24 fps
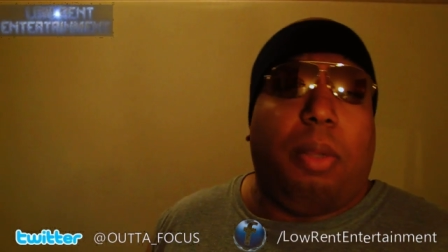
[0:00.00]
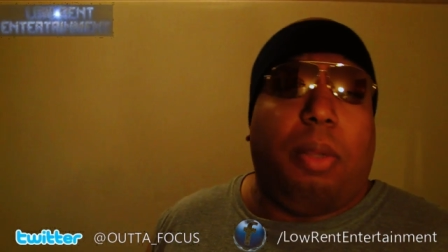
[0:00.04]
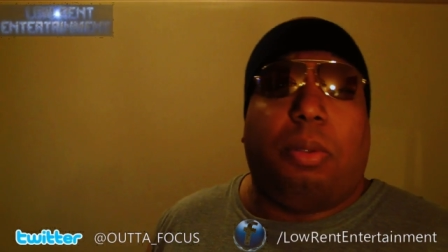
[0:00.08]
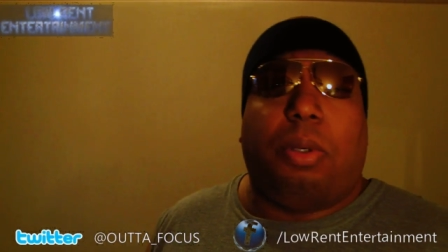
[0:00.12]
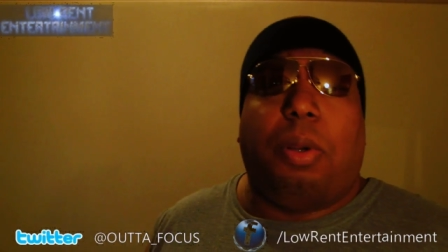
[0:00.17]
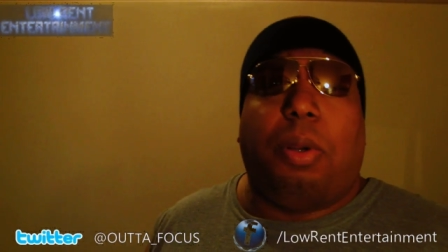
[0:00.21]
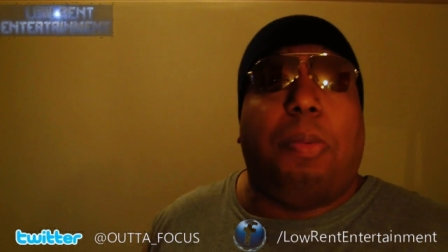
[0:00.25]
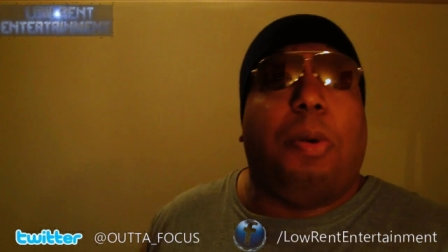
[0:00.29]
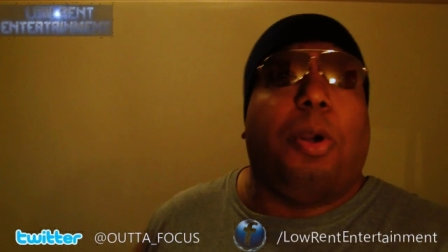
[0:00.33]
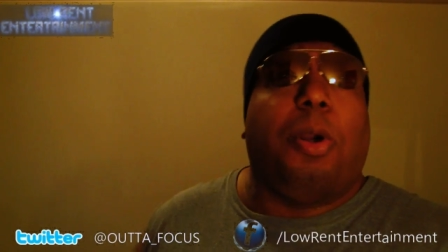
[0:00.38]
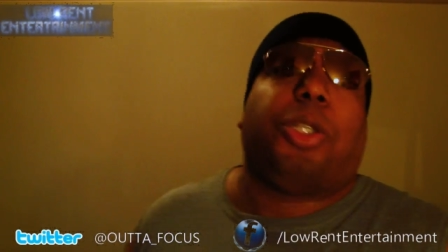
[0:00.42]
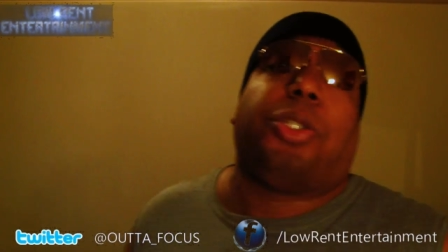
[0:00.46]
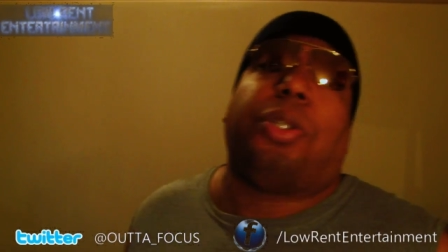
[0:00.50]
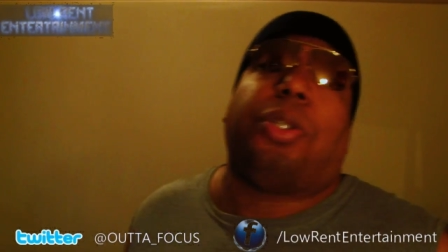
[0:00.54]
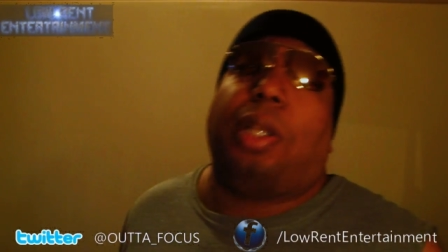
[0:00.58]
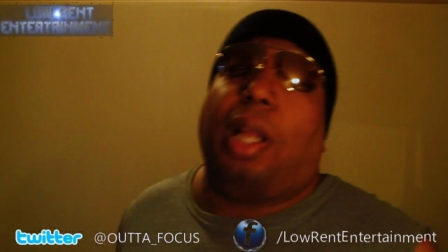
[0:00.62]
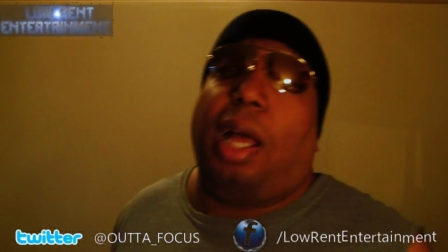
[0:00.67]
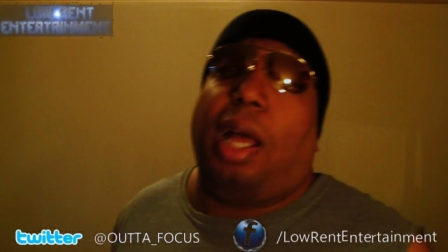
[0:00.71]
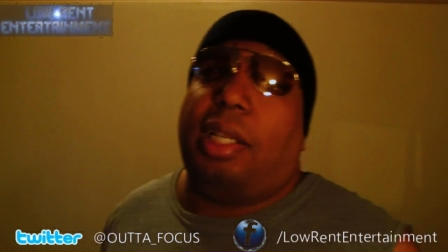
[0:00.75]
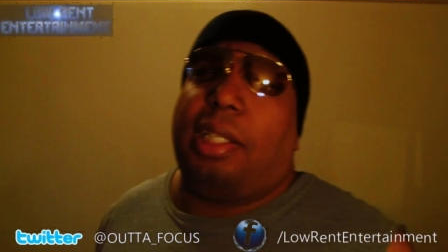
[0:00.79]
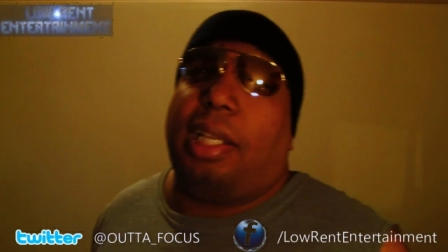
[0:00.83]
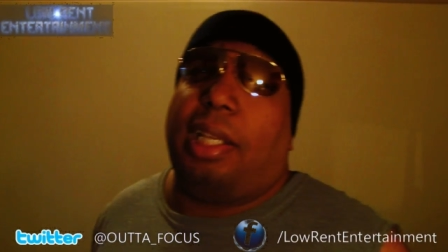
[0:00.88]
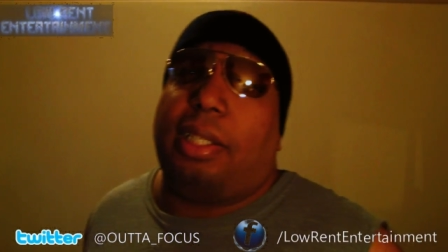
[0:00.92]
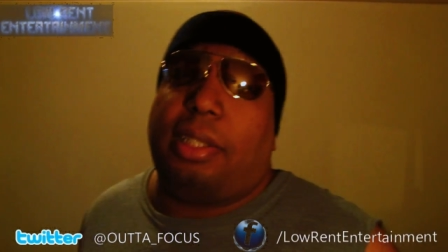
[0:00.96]

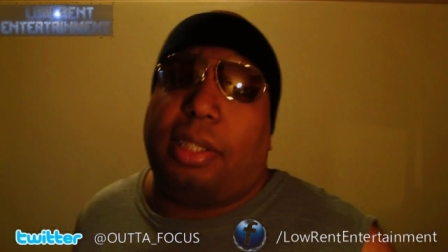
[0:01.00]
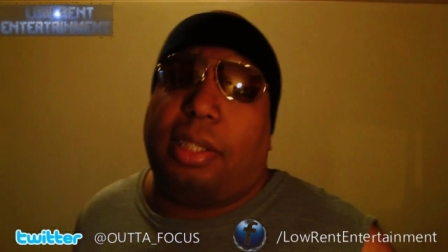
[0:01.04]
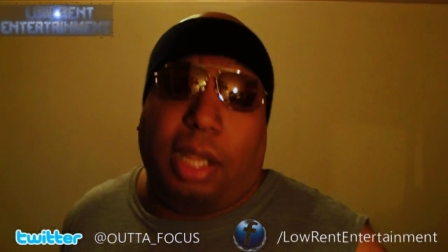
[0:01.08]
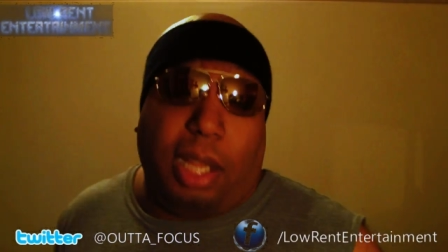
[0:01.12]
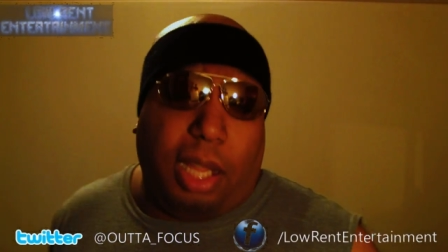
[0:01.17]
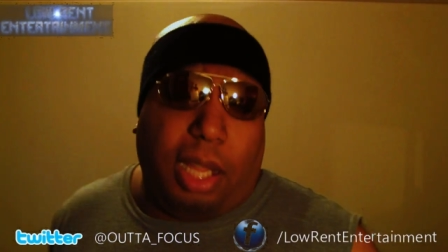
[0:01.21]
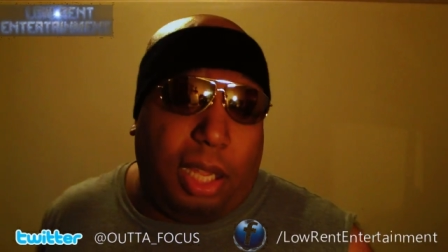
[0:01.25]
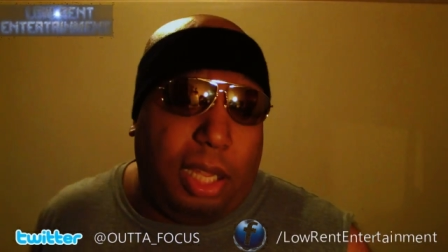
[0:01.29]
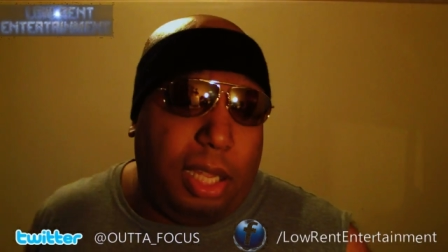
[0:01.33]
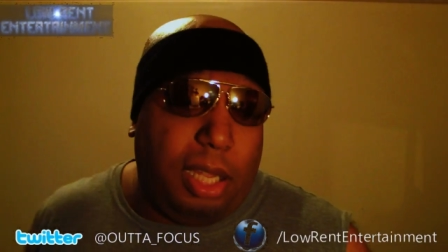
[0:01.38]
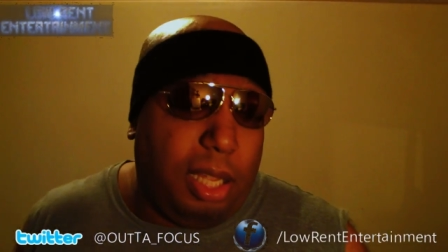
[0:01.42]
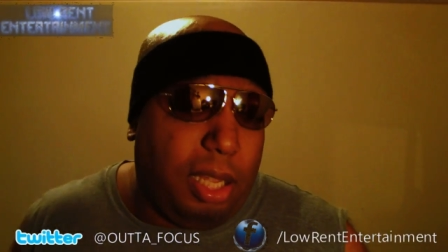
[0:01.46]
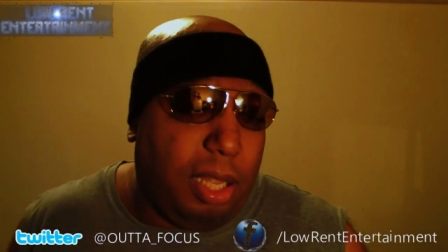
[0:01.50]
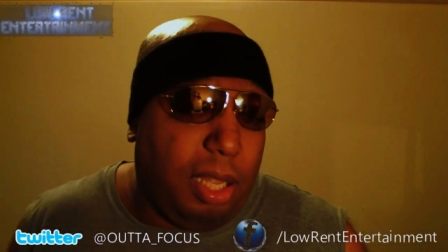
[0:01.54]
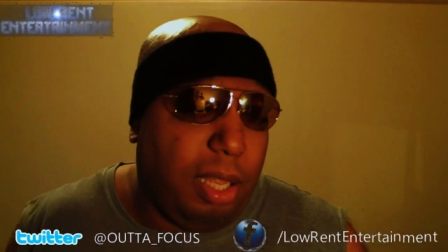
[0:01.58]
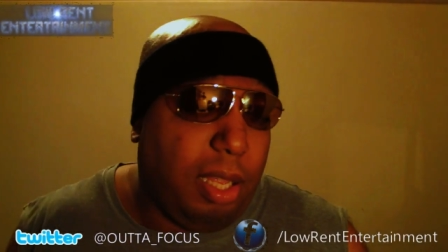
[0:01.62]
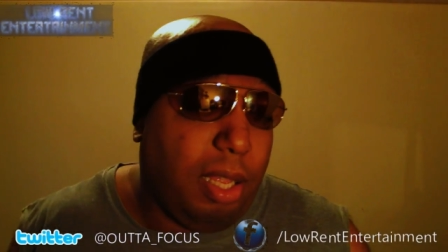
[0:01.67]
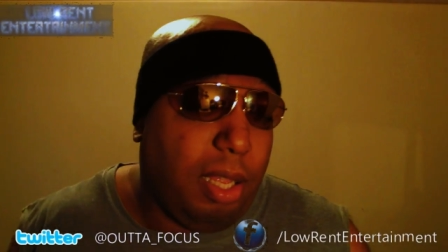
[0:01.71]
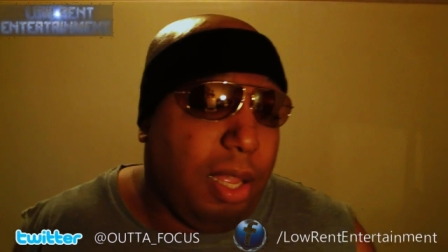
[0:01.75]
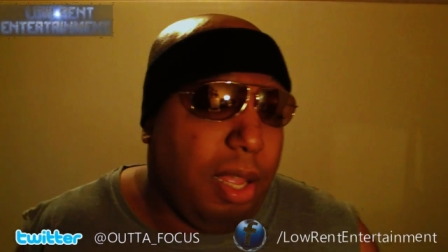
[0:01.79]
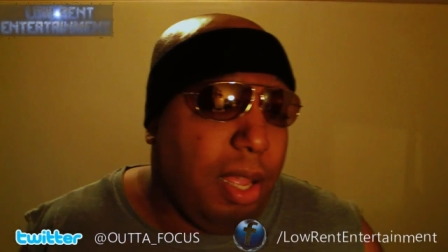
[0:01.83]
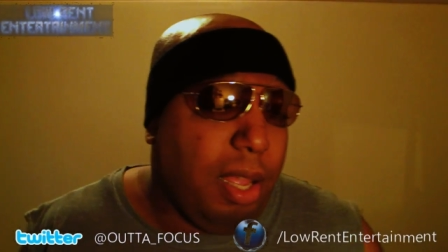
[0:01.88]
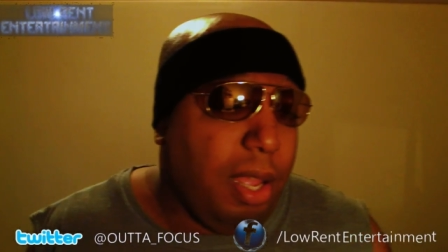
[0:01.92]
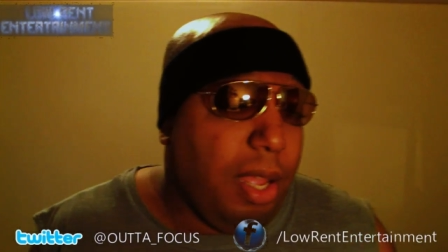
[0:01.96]
commercialized, I'll say,
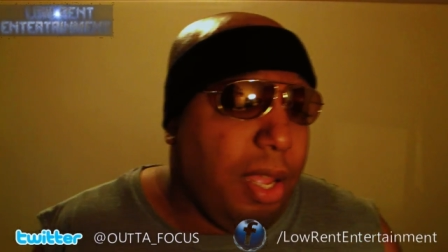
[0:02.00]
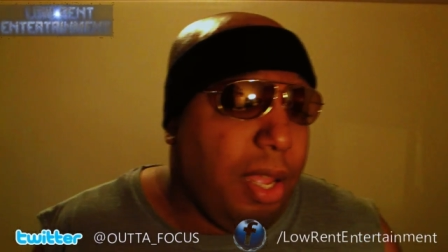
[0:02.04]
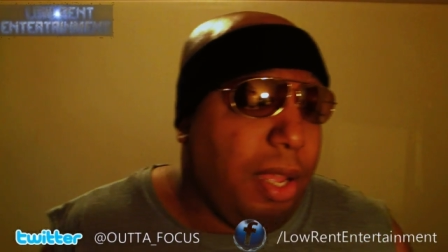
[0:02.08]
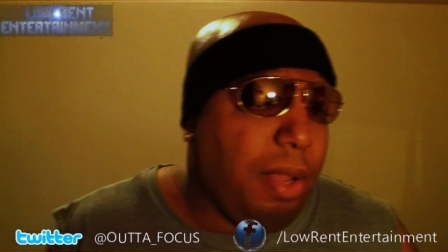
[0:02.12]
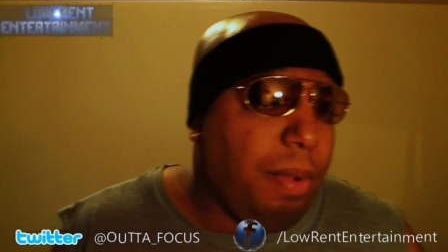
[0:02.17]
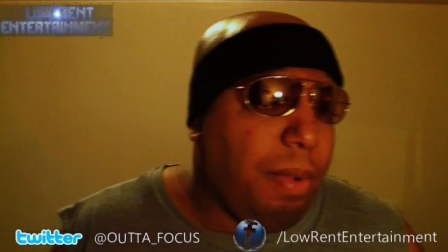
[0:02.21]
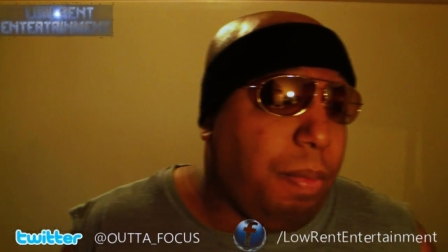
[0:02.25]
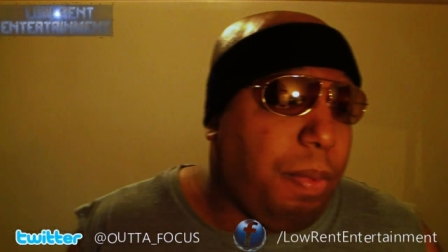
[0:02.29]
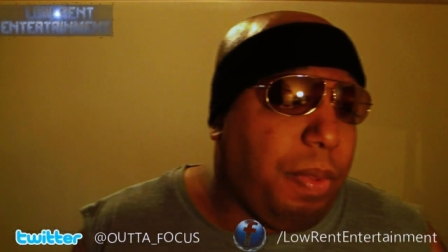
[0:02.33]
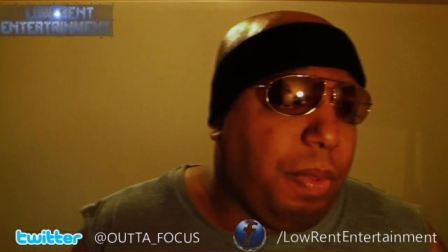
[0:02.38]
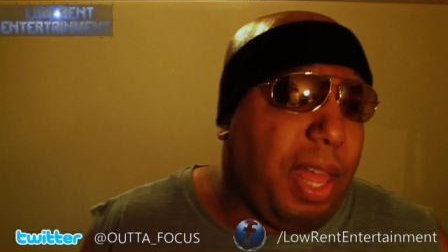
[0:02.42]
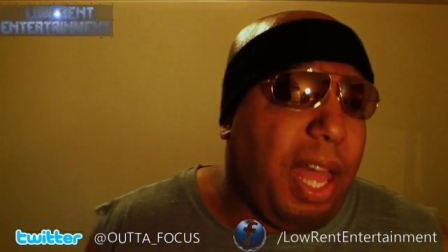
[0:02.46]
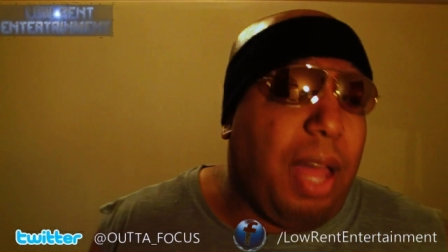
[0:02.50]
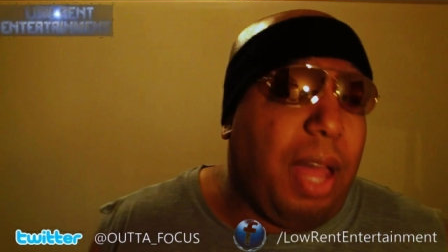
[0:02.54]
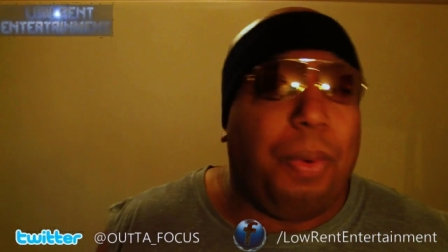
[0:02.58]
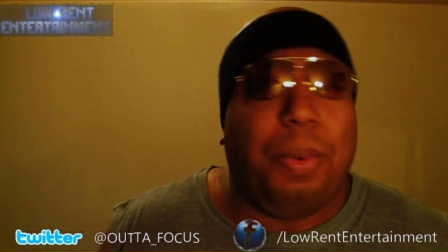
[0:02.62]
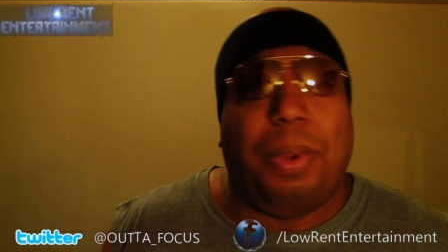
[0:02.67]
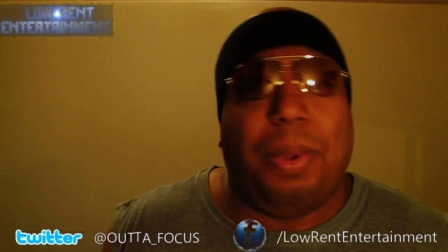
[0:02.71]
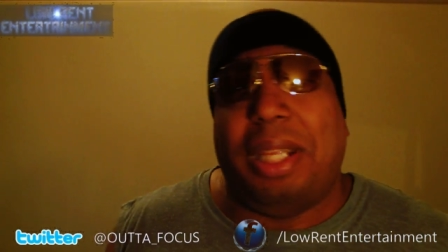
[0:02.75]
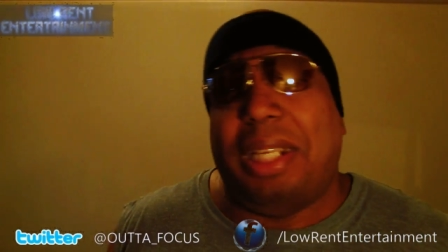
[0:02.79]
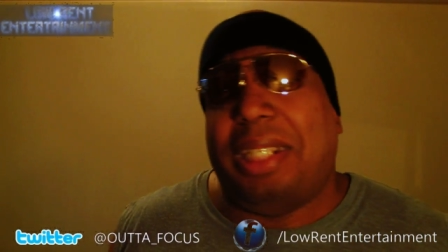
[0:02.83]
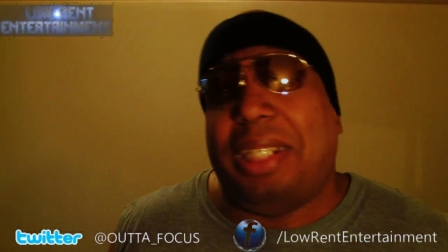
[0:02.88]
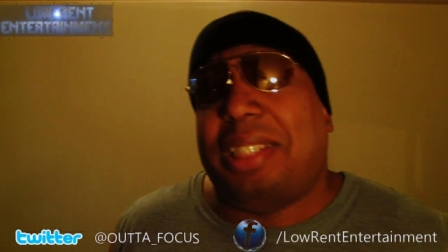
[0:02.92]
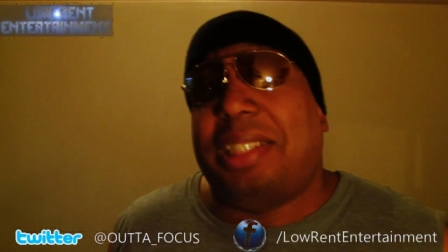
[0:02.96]
without
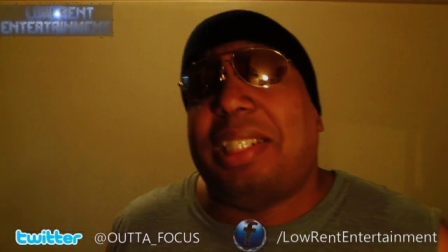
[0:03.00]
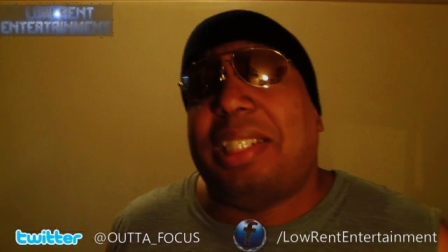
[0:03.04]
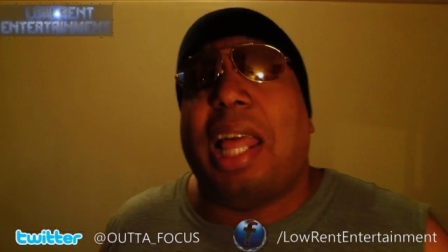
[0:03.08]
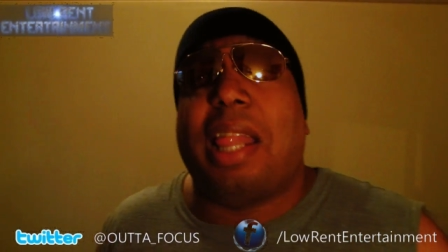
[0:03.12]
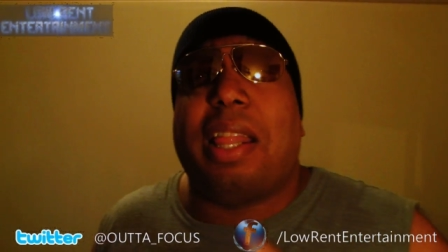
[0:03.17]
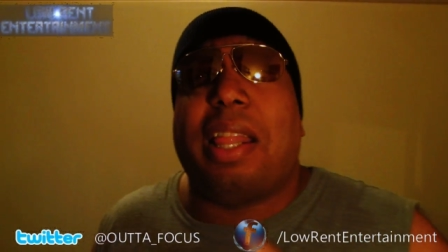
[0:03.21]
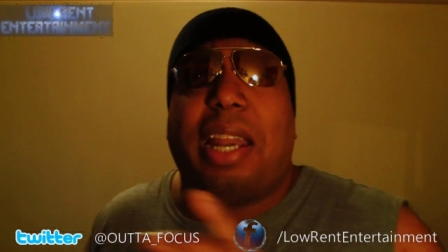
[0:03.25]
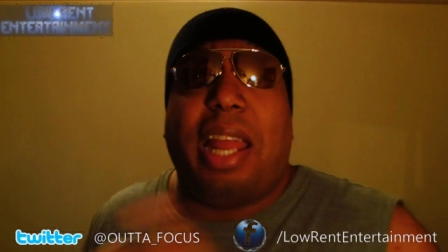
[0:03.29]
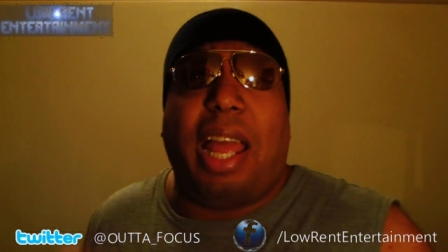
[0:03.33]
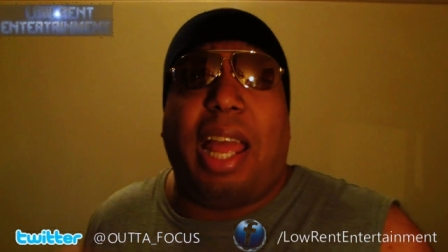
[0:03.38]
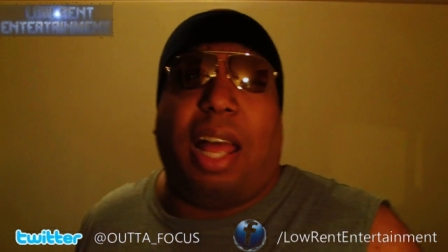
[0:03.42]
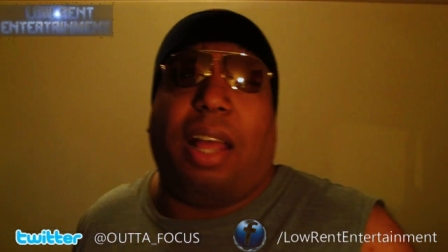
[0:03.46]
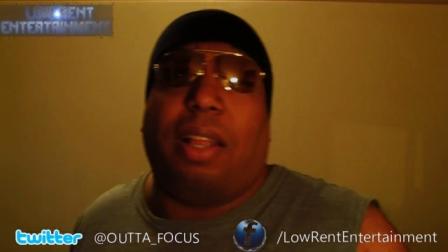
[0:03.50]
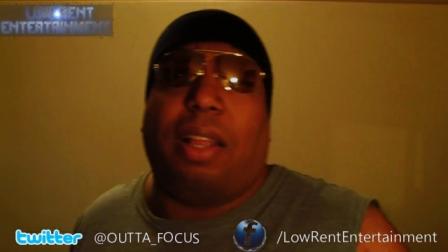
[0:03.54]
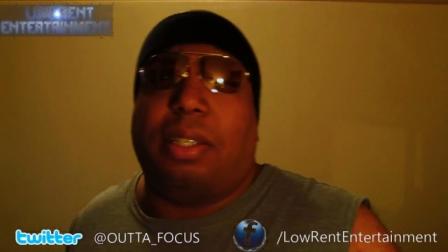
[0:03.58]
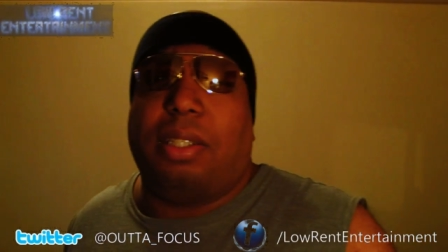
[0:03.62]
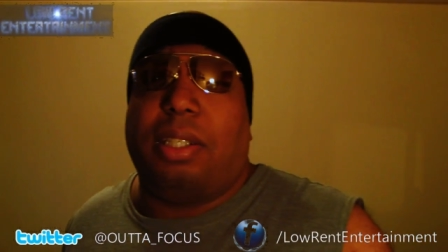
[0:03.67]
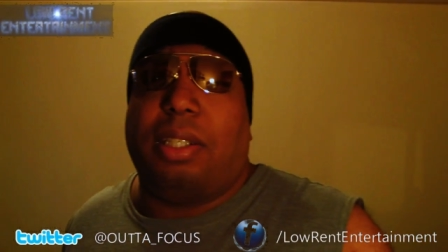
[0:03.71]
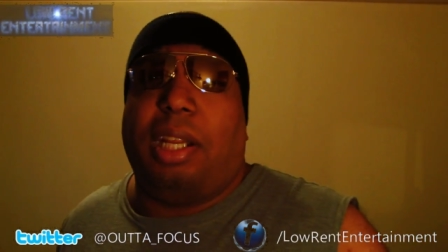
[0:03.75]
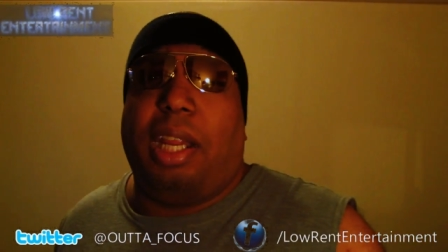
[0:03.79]
really selling out.